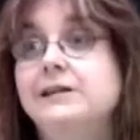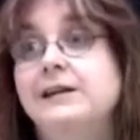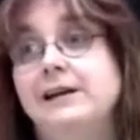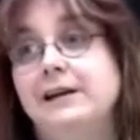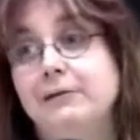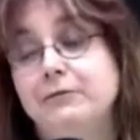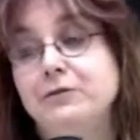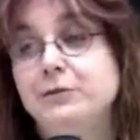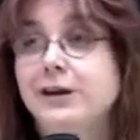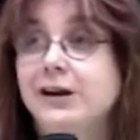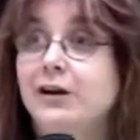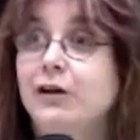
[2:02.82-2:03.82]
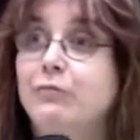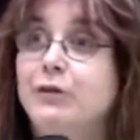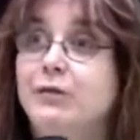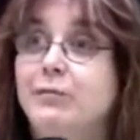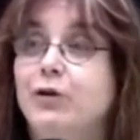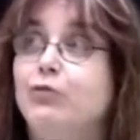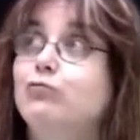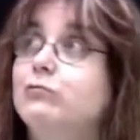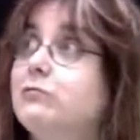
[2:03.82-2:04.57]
and then I was reading a little bit about